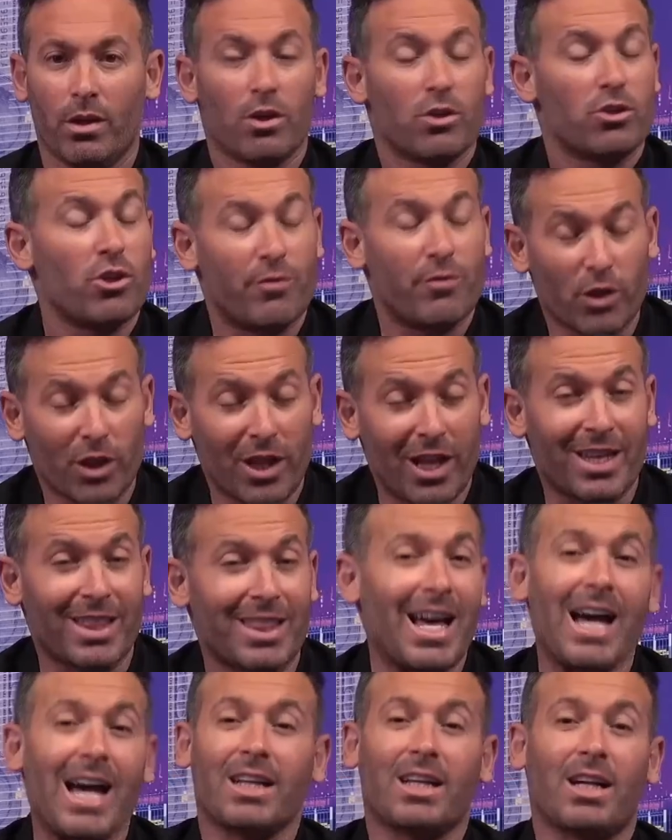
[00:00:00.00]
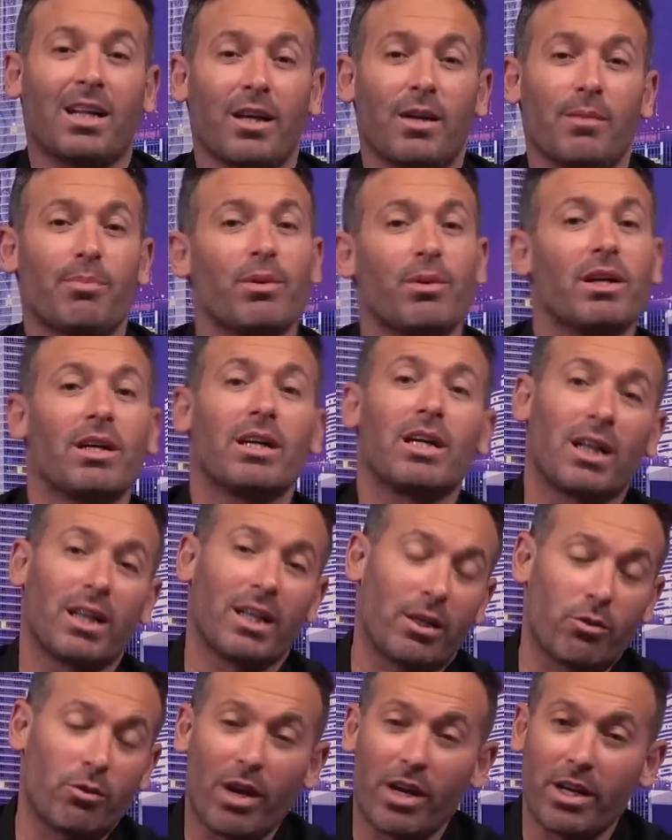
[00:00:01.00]
So if you like that clip,
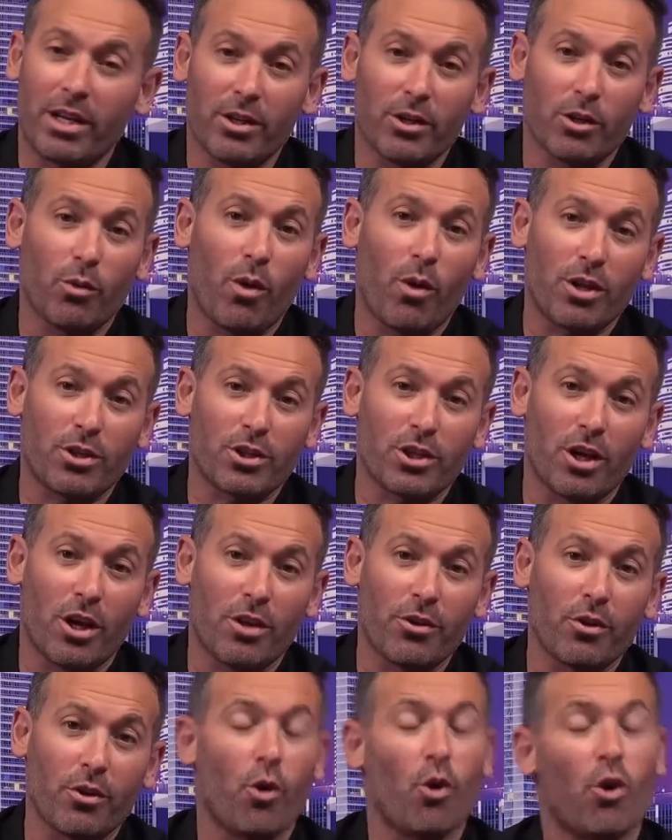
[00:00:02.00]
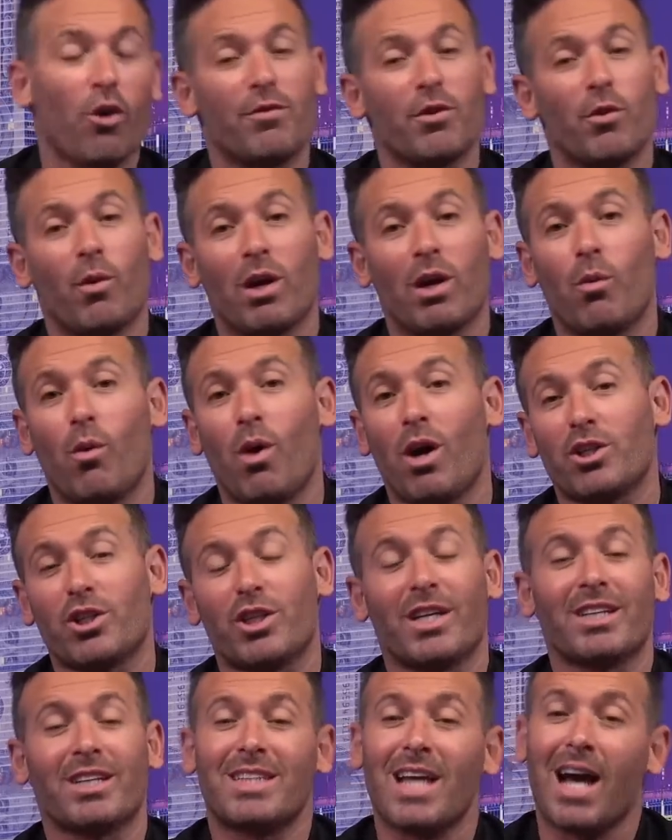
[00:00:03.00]
click right here to watch another, or if you want to watch
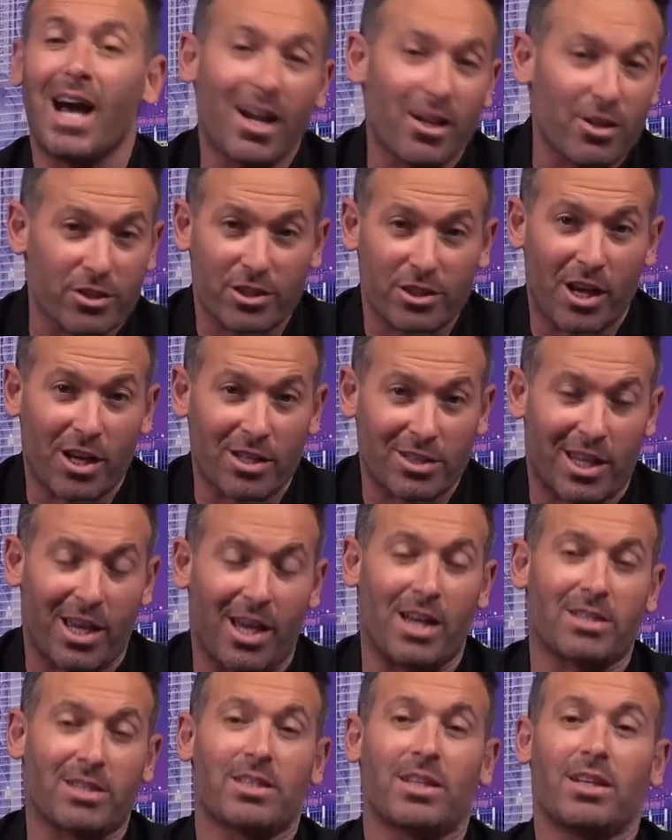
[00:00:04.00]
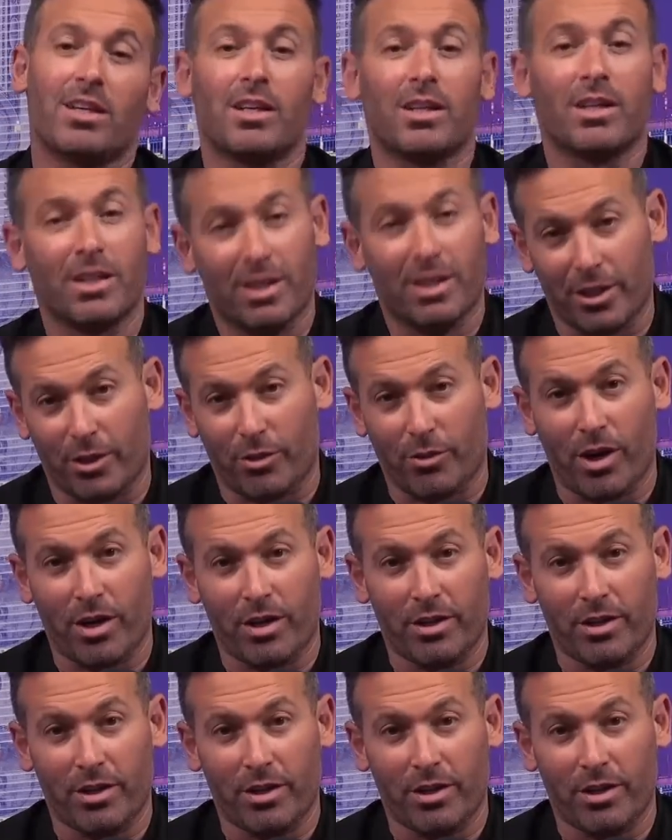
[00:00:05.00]
the entire Soscast, click right